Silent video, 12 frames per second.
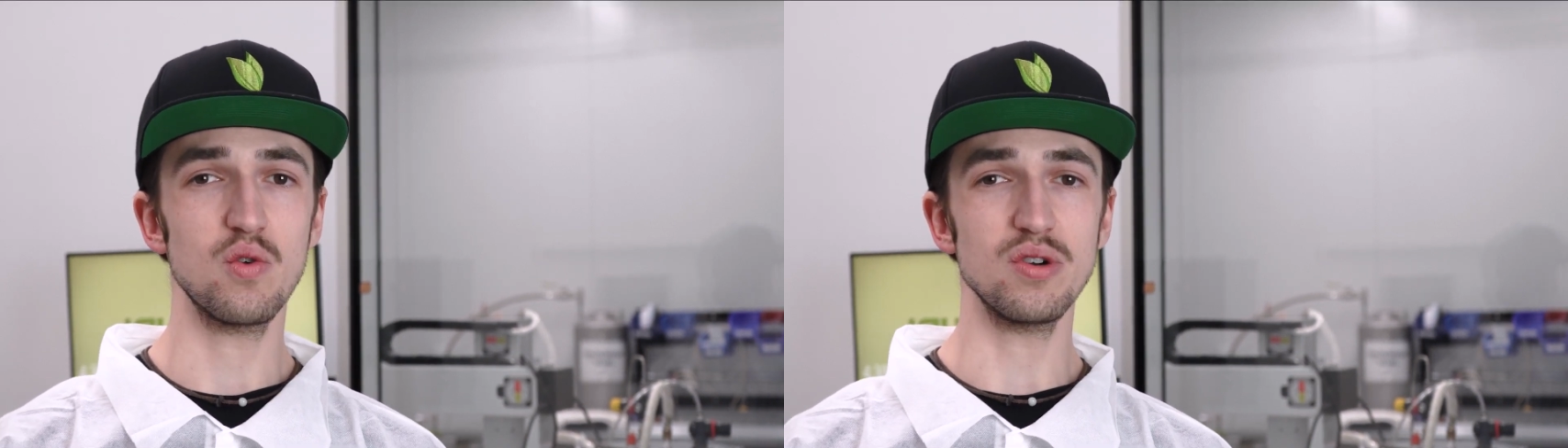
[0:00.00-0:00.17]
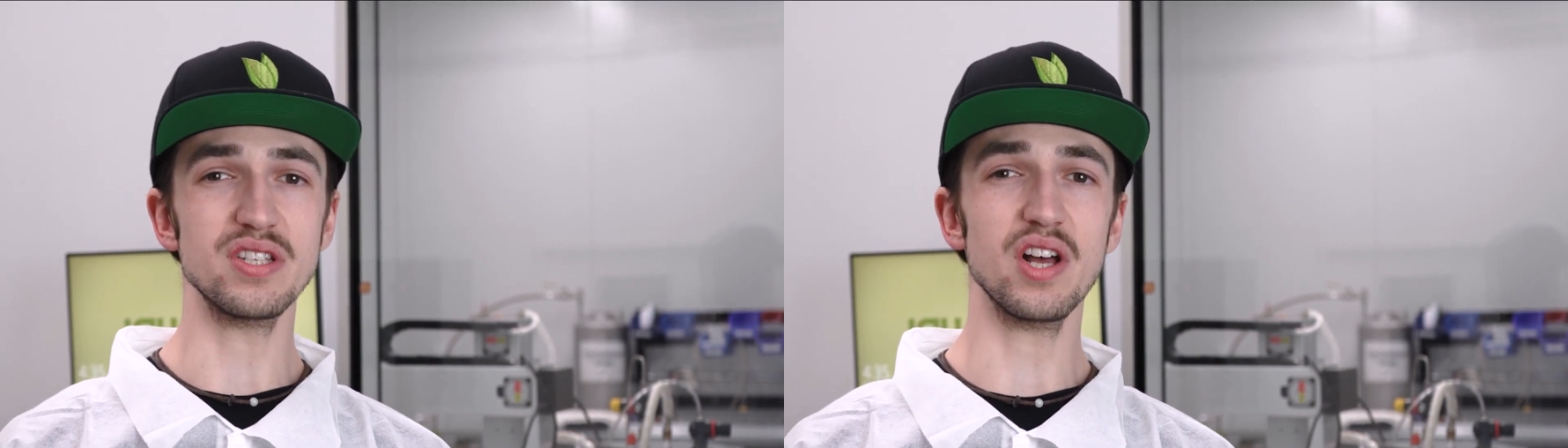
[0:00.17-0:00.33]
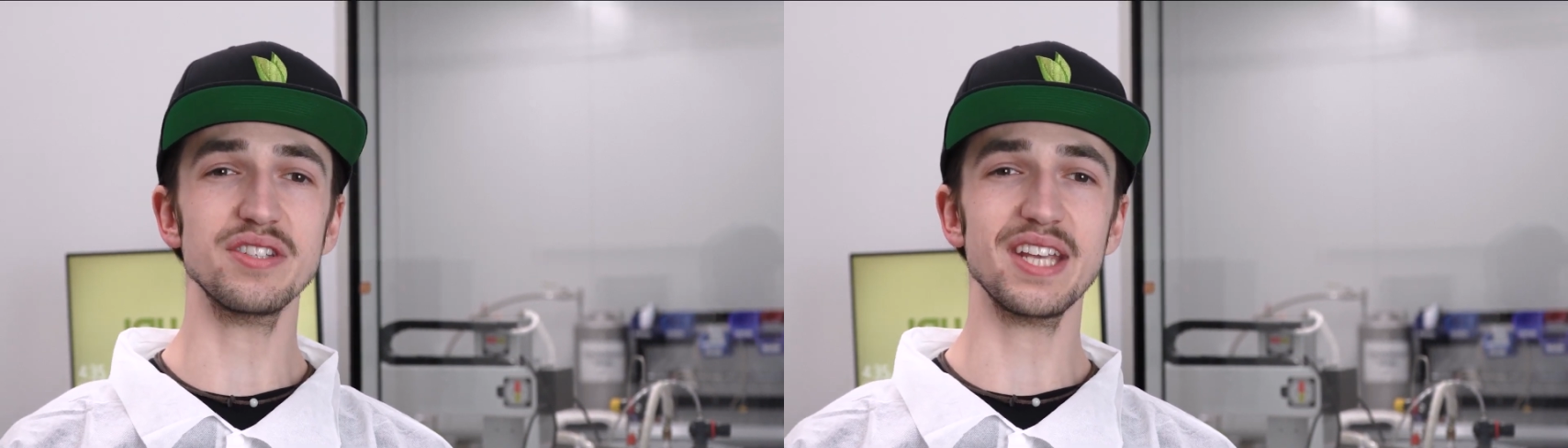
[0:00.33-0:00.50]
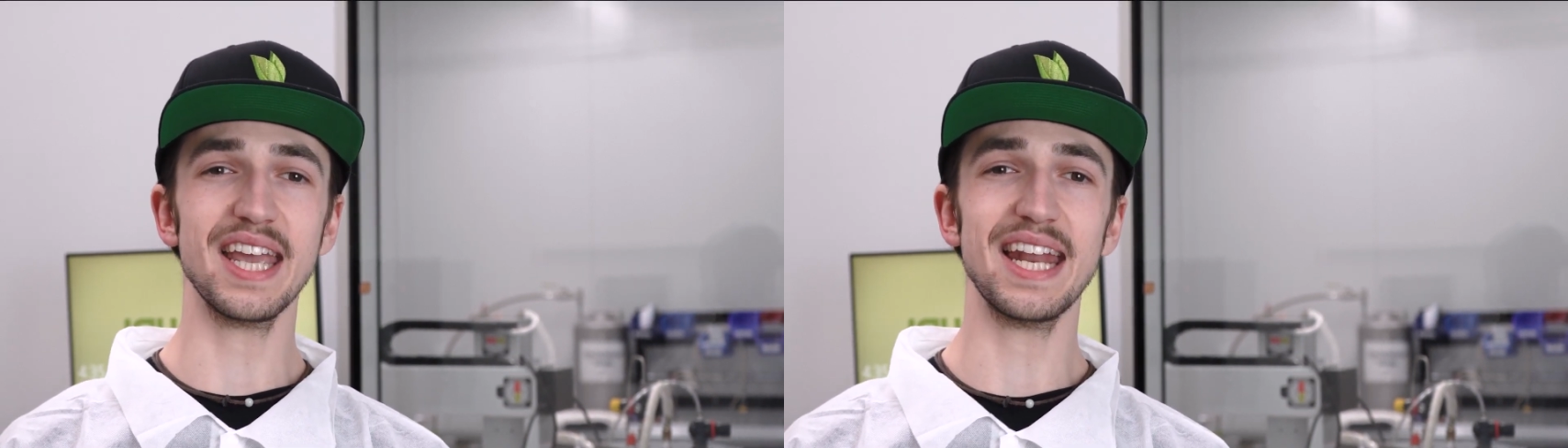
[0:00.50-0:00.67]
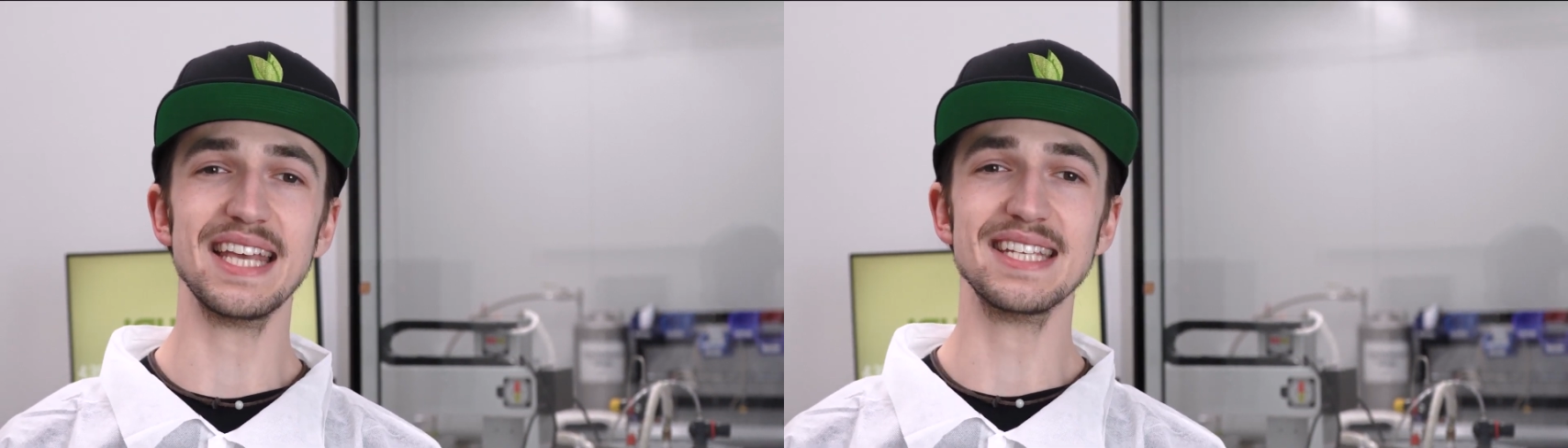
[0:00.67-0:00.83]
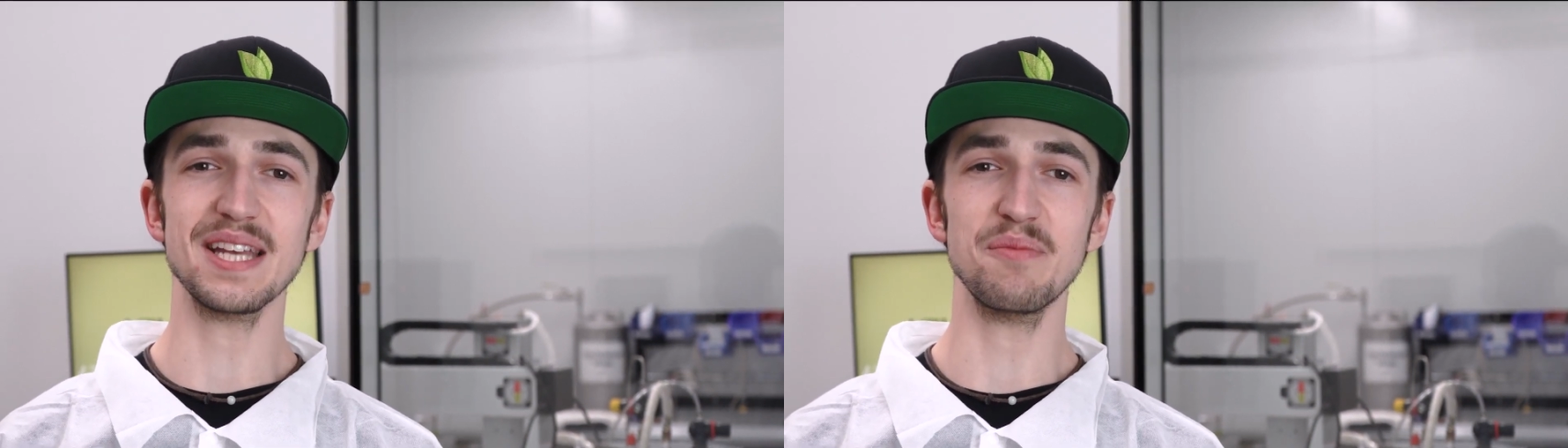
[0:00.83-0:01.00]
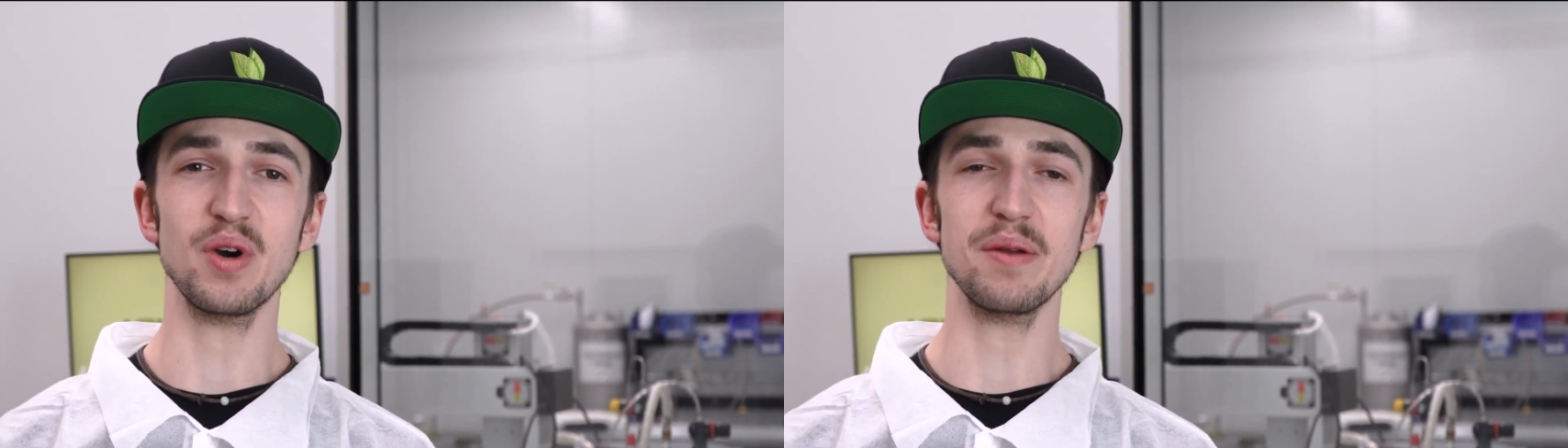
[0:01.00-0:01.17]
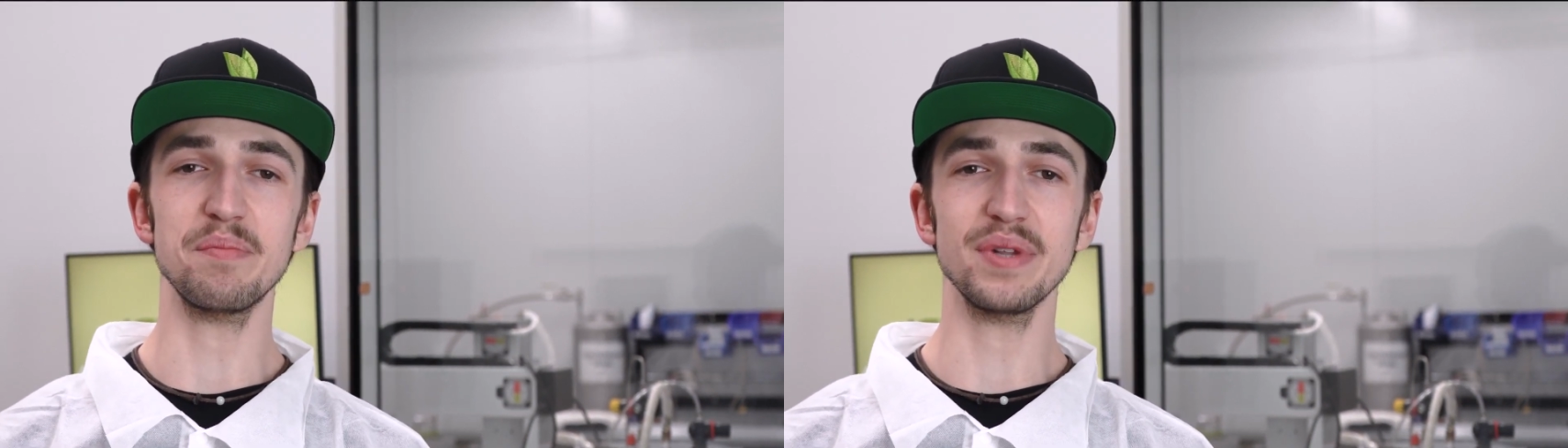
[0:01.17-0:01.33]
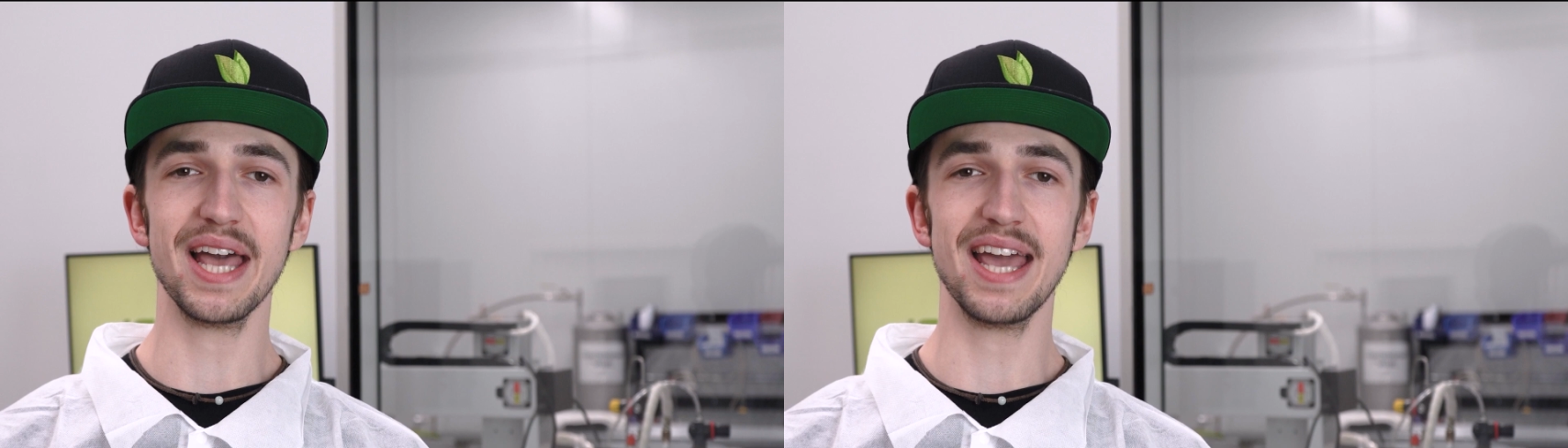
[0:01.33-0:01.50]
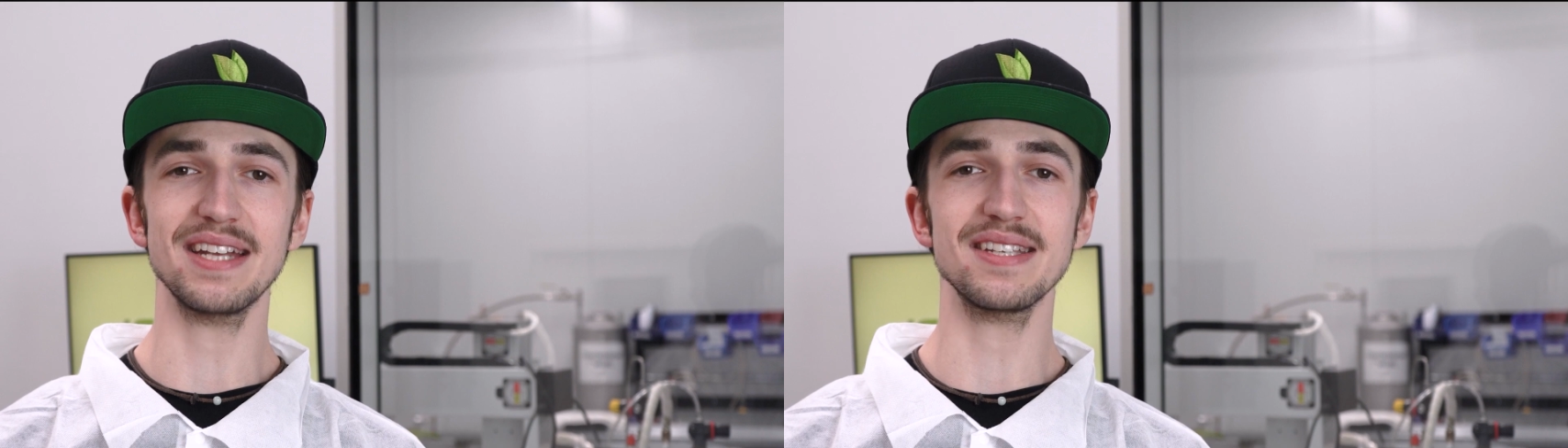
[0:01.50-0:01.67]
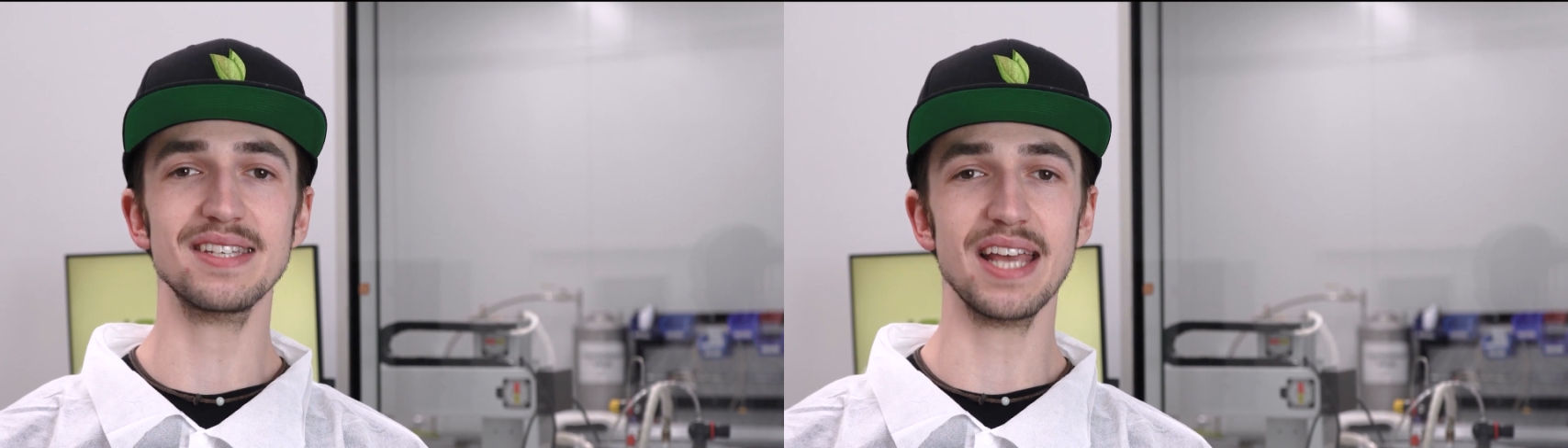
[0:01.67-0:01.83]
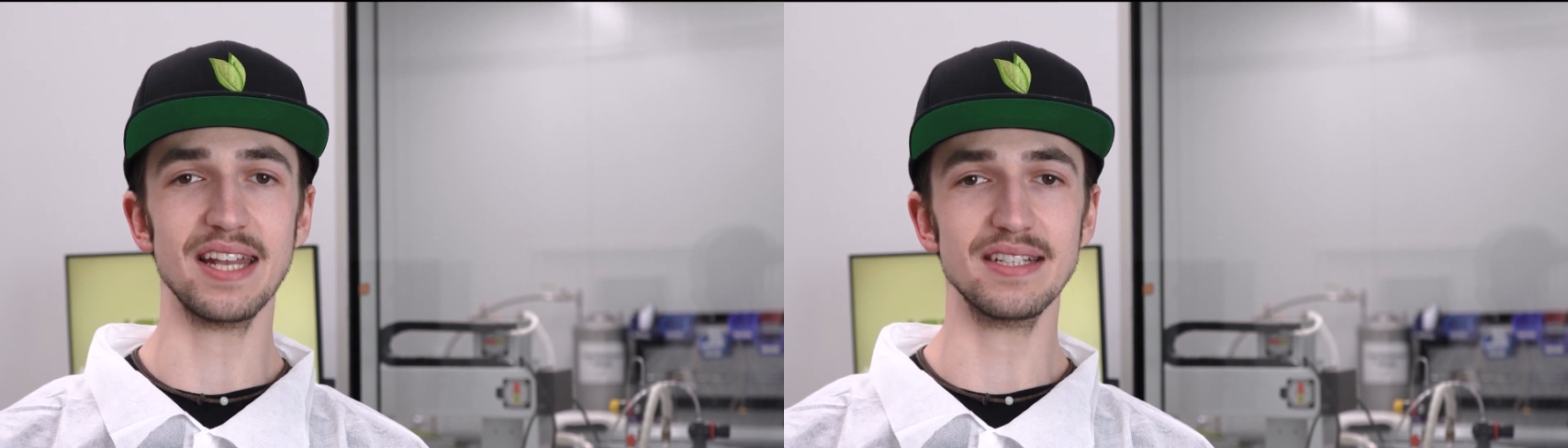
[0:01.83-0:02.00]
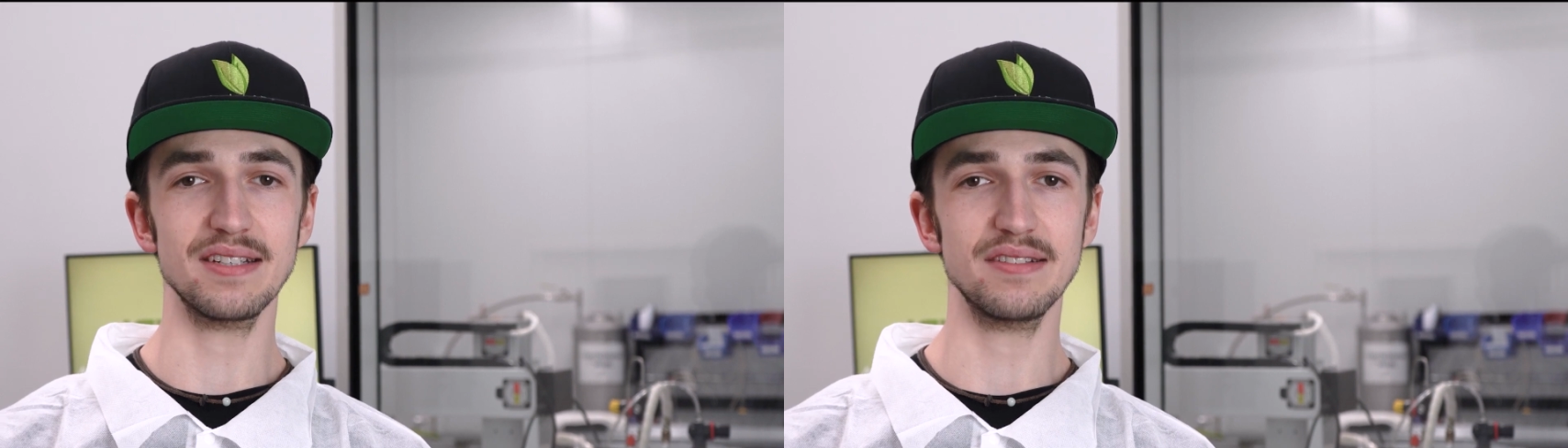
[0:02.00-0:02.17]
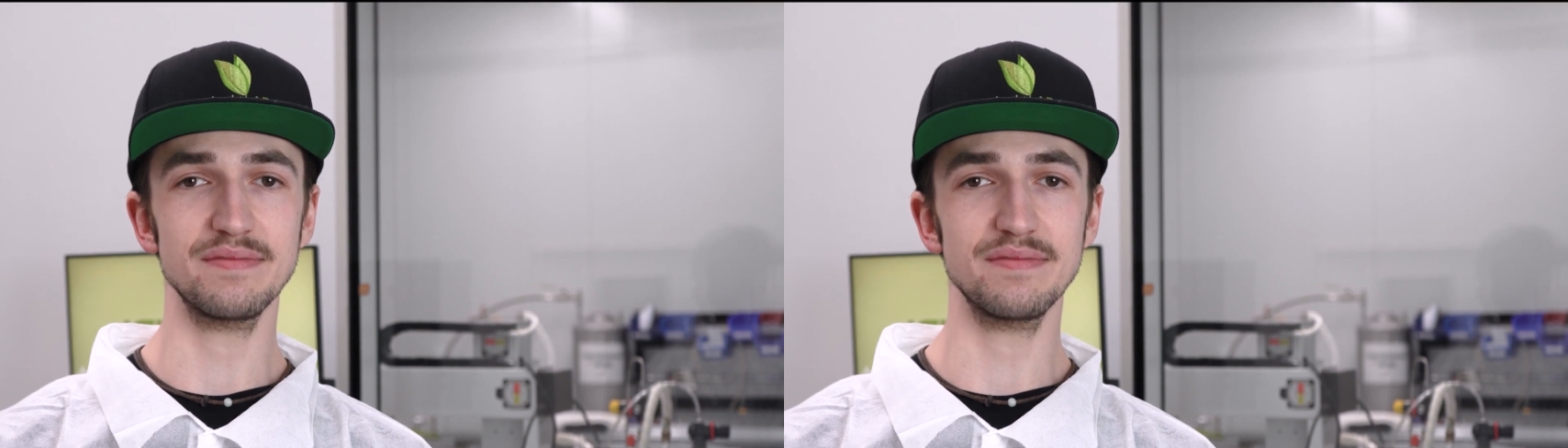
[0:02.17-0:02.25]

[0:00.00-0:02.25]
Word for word: resulting in a somewhat bland scent.